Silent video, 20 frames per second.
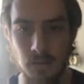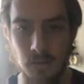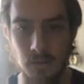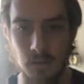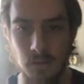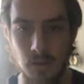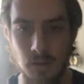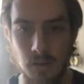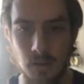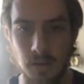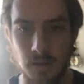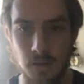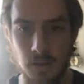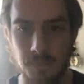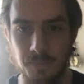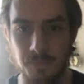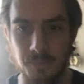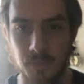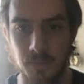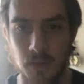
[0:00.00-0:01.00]
All right.
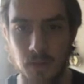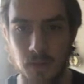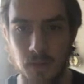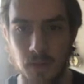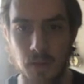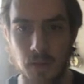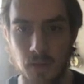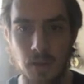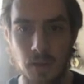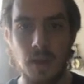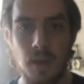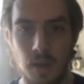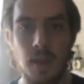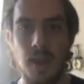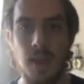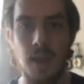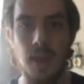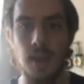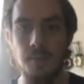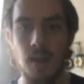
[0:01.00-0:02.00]

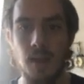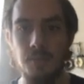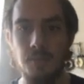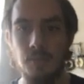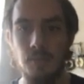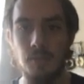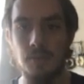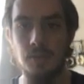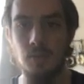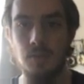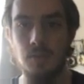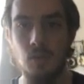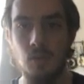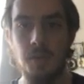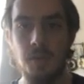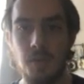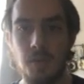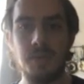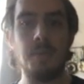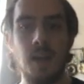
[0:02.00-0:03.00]
And I'm going to open up
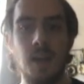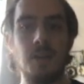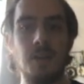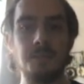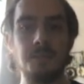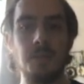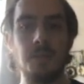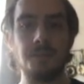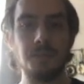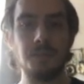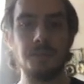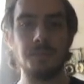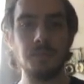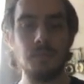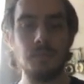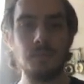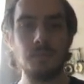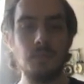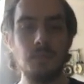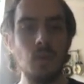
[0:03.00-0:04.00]
a timer.
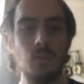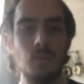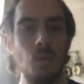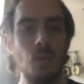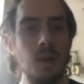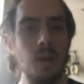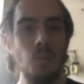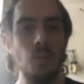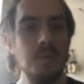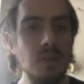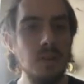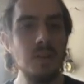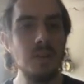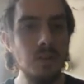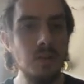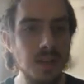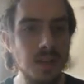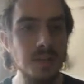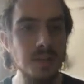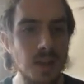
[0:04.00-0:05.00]
What I'm going to do
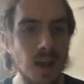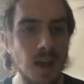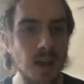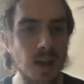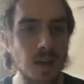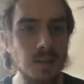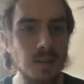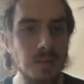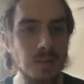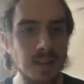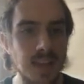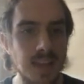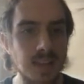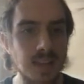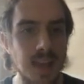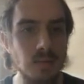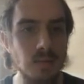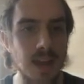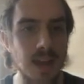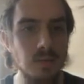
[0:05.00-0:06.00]
is I'm going to
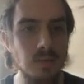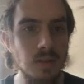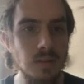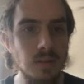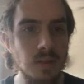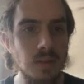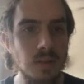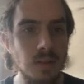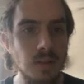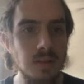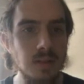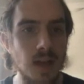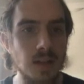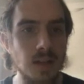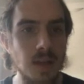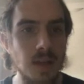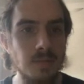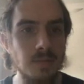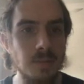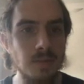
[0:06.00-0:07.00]
count the
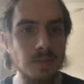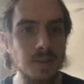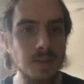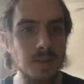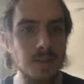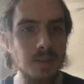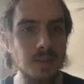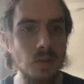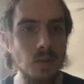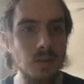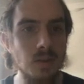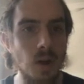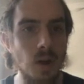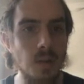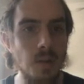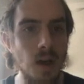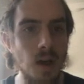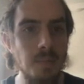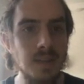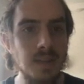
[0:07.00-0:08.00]
time for this to go
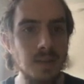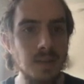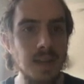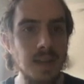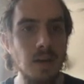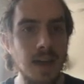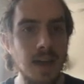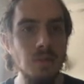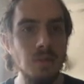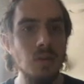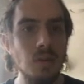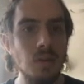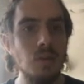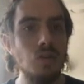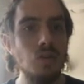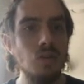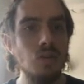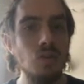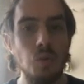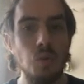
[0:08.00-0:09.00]
up and down
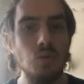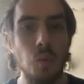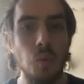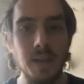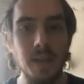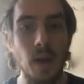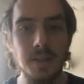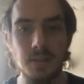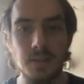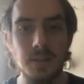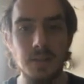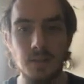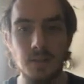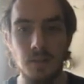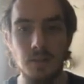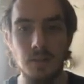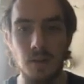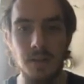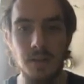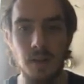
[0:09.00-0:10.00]
twice.
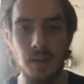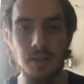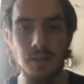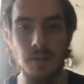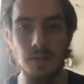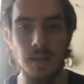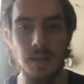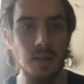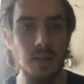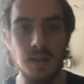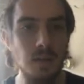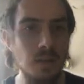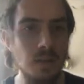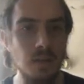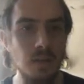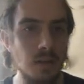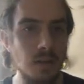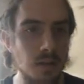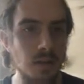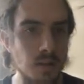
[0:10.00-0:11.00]
All right, so ready?
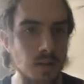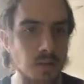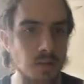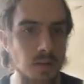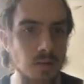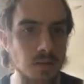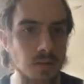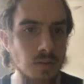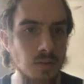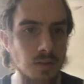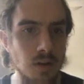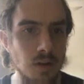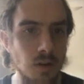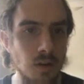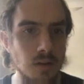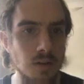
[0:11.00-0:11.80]
Start.